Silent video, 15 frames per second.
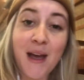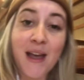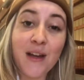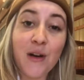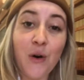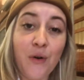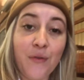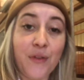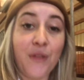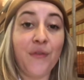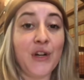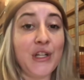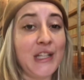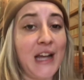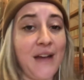goal for the
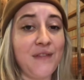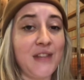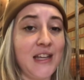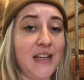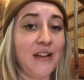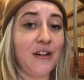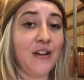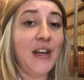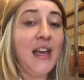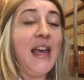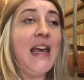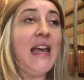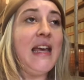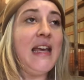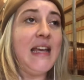first half of the year.
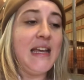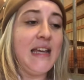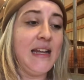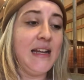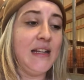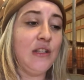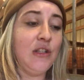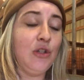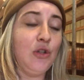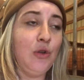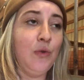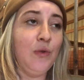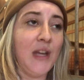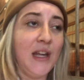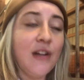It is
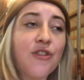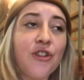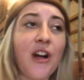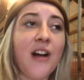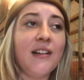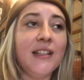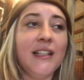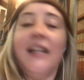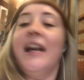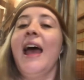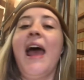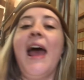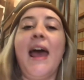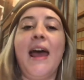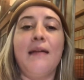to get a truck
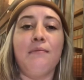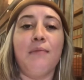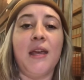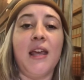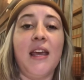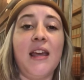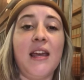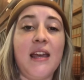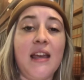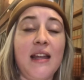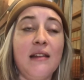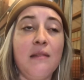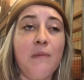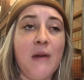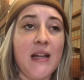and be
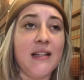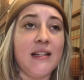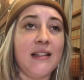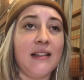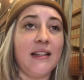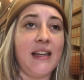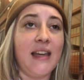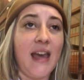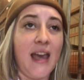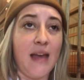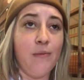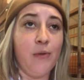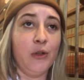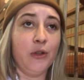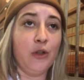independently
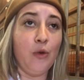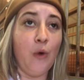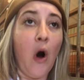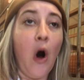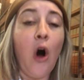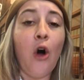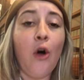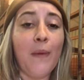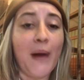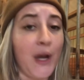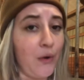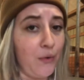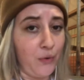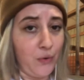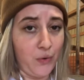able to haul my
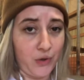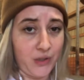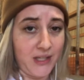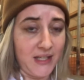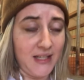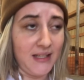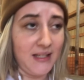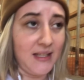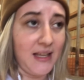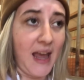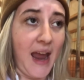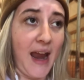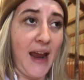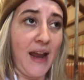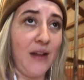own horses.
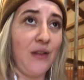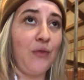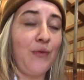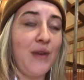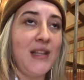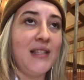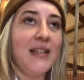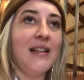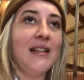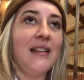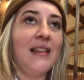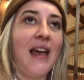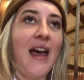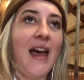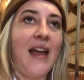And the reason
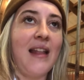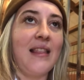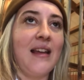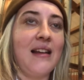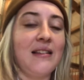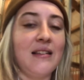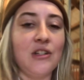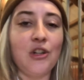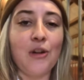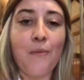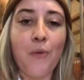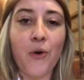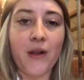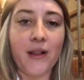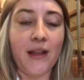that that is such an
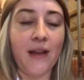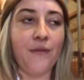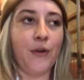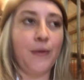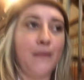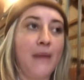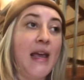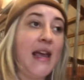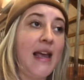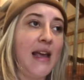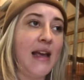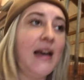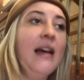important thing for me